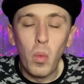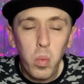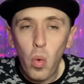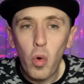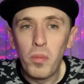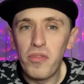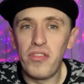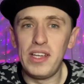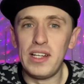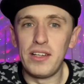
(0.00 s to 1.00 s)
warm
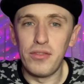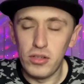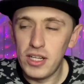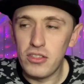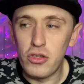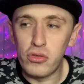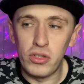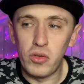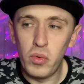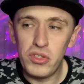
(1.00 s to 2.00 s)
feeling for an energy
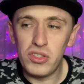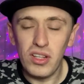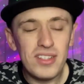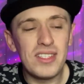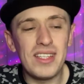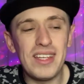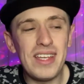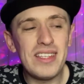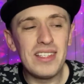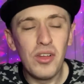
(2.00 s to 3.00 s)
drink, which like I said
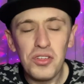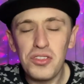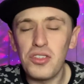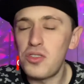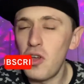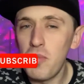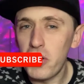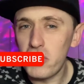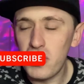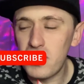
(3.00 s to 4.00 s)
is lost so
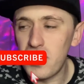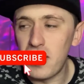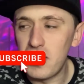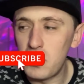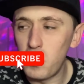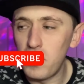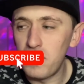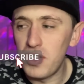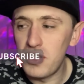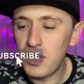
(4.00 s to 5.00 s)
much these days
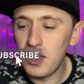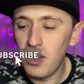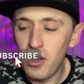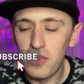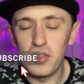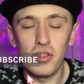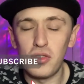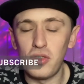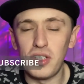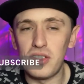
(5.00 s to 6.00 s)
with these kind of half
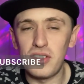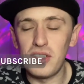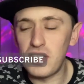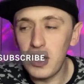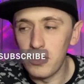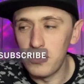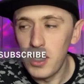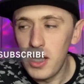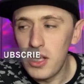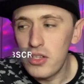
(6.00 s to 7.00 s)
sugar drinks. This kind
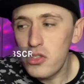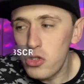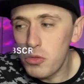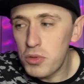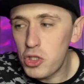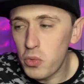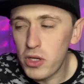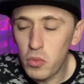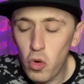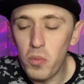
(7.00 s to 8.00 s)
of super
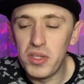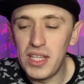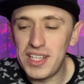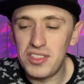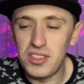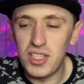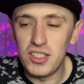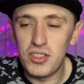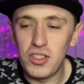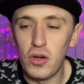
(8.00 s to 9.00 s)
sweet warm and nectar
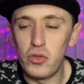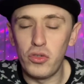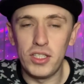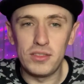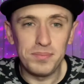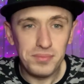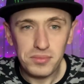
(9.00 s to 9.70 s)
kind of style drink